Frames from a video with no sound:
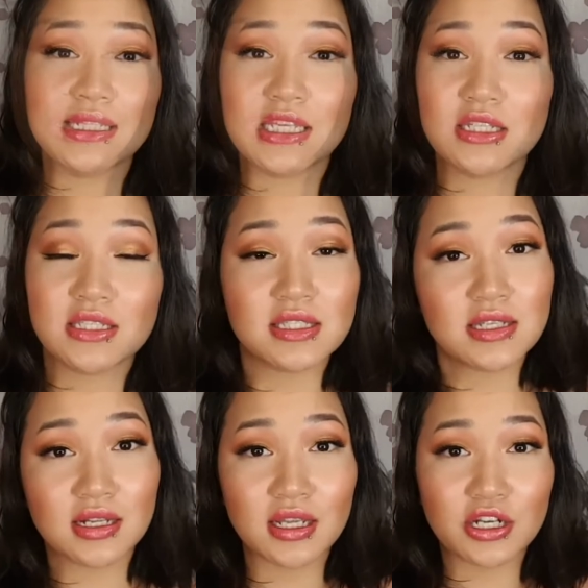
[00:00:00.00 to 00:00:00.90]
I did
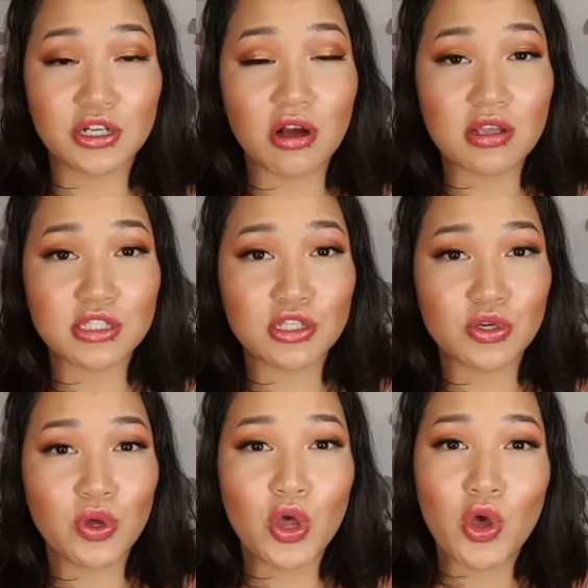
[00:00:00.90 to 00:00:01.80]
declutter
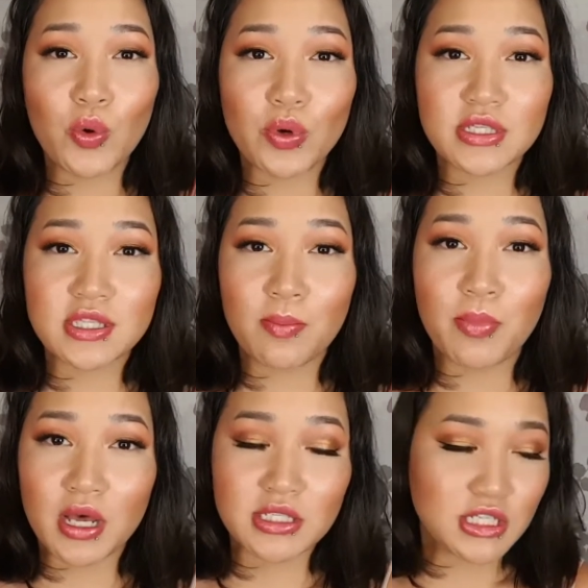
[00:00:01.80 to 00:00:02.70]
also was the
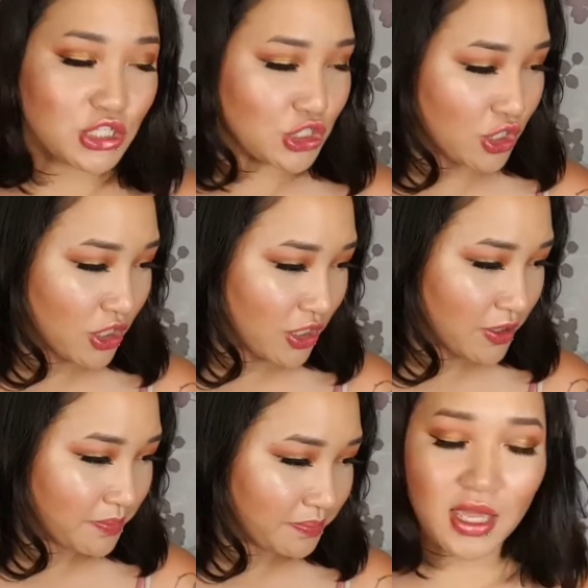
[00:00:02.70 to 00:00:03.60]

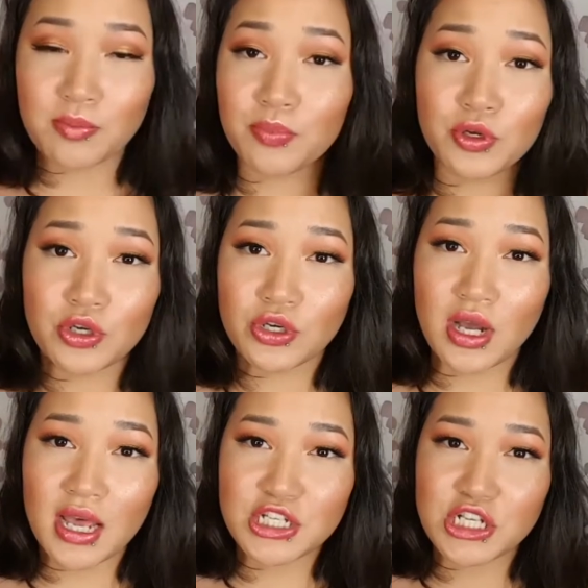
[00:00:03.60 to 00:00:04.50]
Boxycharm and Pure
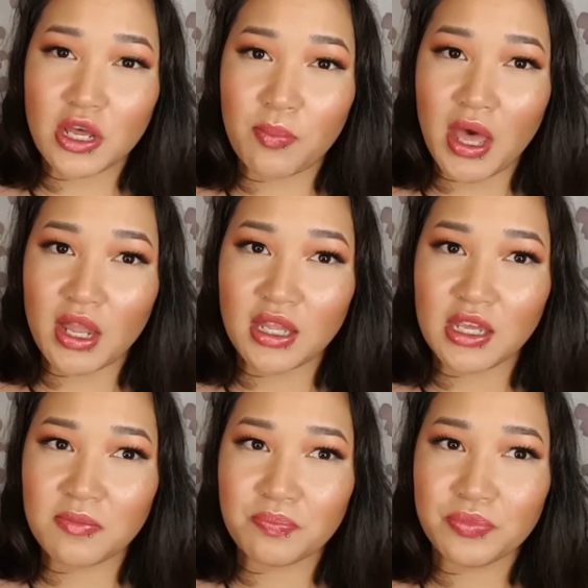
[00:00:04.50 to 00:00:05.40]
eyeshadow
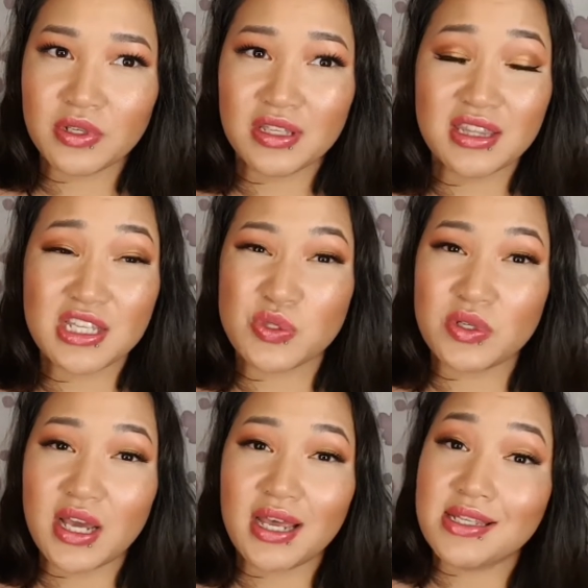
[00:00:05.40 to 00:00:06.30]
palette. This
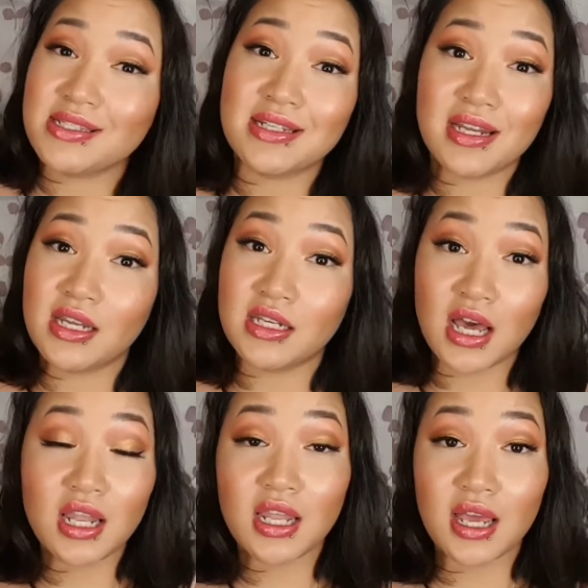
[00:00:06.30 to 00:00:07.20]
one I did
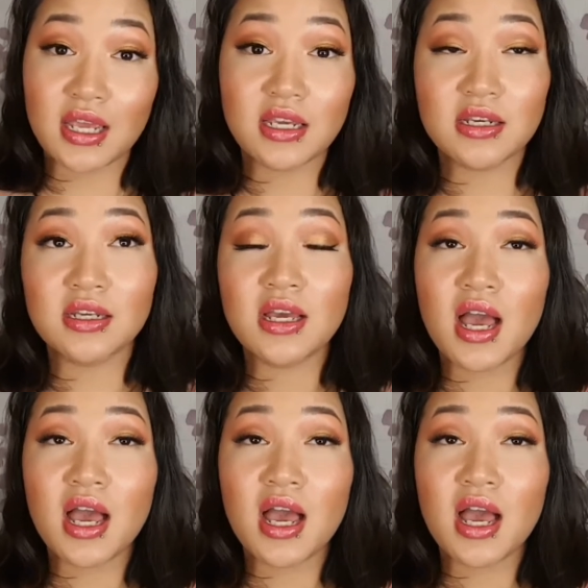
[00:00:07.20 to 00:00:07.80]
not like.